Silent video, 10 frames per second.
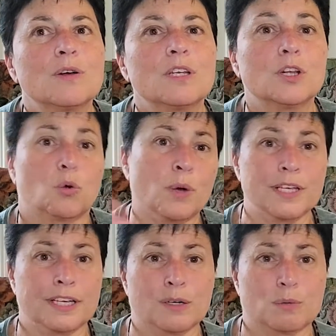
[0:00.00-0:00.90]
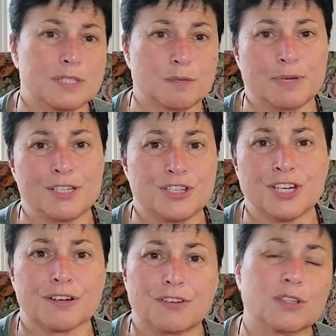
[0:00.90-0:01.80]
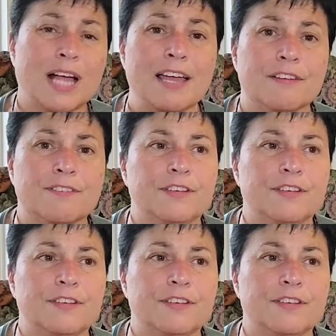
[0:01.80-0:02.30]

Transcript: what year was the best year of your life?